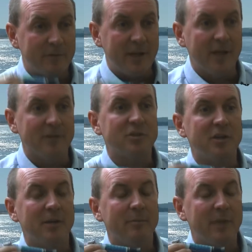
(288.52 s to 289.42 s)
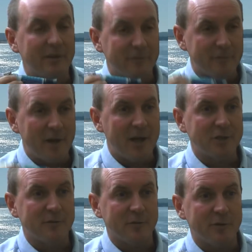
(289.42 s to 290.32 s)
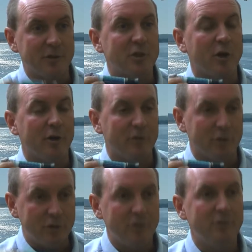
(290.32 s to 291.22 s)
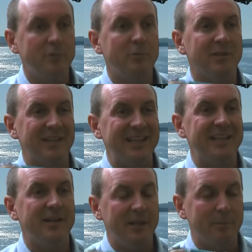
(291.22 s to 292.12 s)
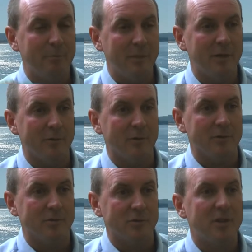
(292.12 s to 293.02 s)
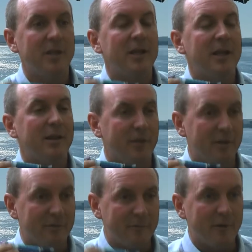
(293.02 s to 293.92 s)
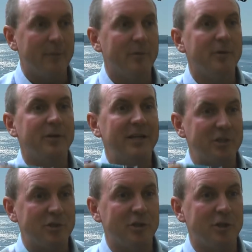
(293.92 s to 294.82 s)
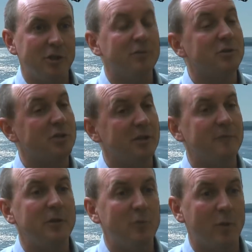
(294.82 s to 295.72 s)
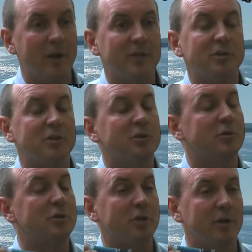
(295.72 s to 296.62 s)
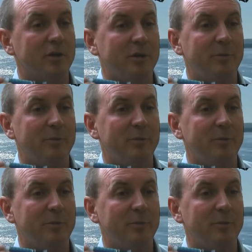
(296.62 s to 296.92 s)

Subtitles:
Calcium and phosphorus are the 2 leading minerals that a farmer needs to use if he wants to start to